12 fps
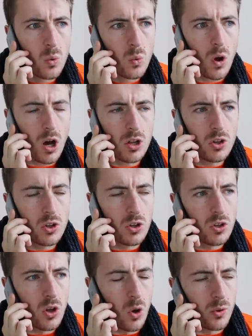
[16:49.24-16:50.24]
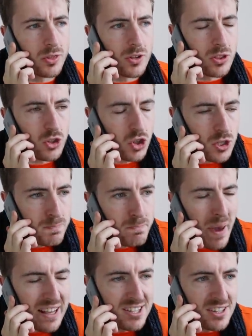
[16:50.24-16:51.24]
What? No, they're, they're
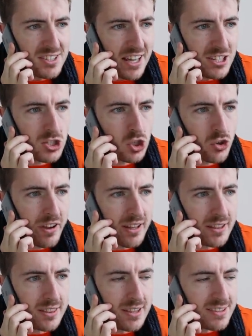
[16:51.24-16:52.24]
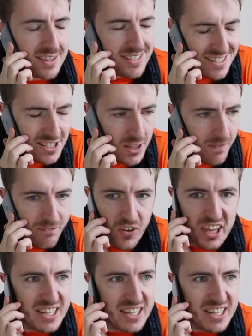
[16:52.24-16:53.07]
just pixels on a screen. This isn't the